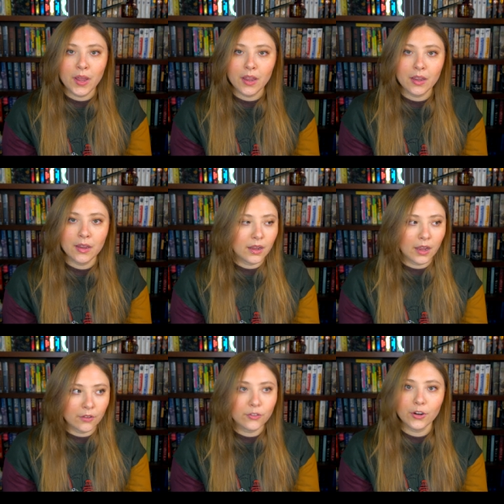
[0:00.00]
way?
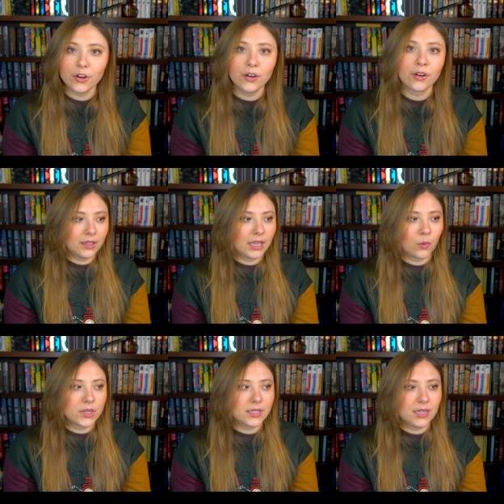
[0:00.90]
Ever? Like,
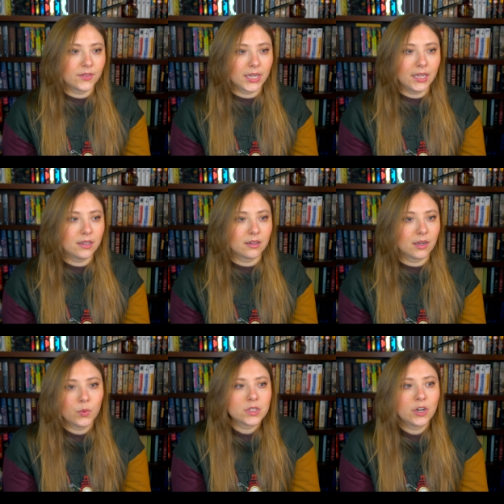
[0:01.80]
wasn't even hidden.
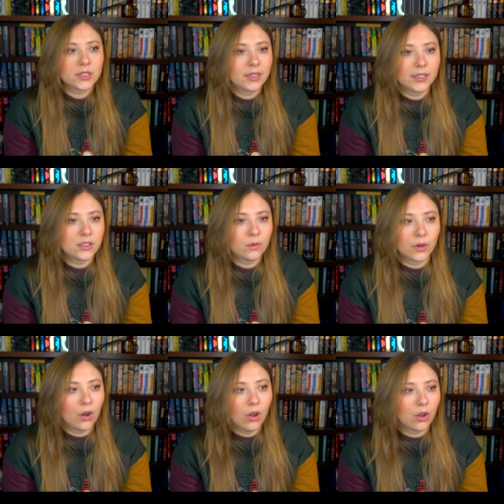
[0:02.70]
It wasn't hard to get to
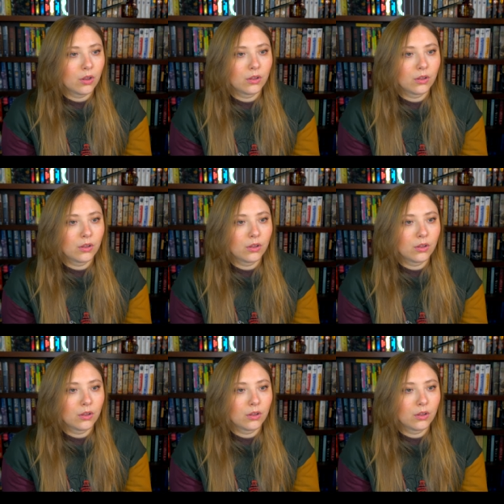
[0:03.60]
at all.